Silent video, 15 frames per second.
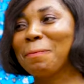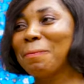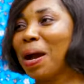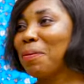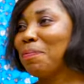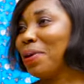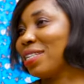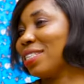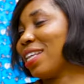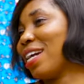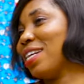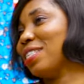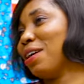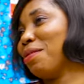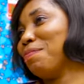My pastor
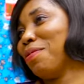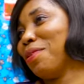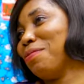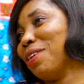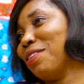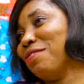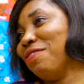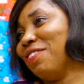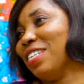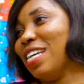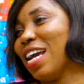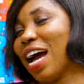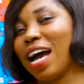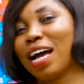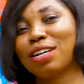is a public
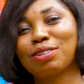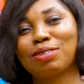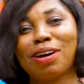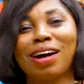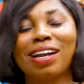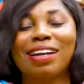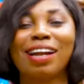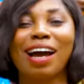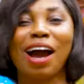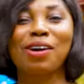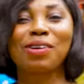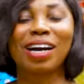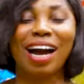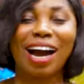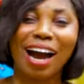figure, so I'll,
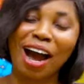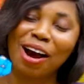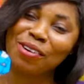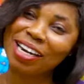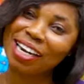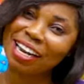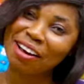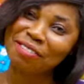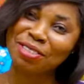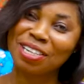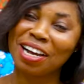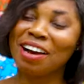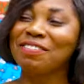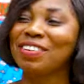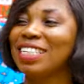I'll, I would love
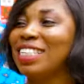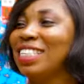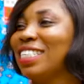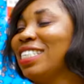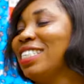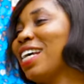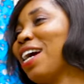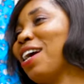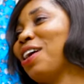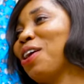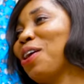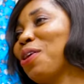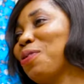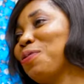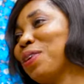to have a dinner
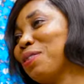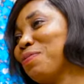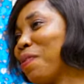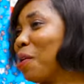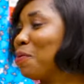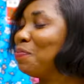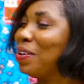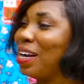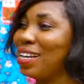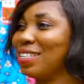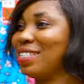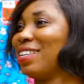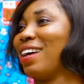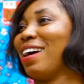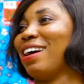with my
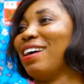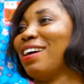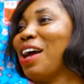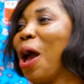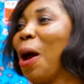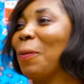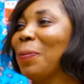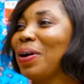pastor, oh.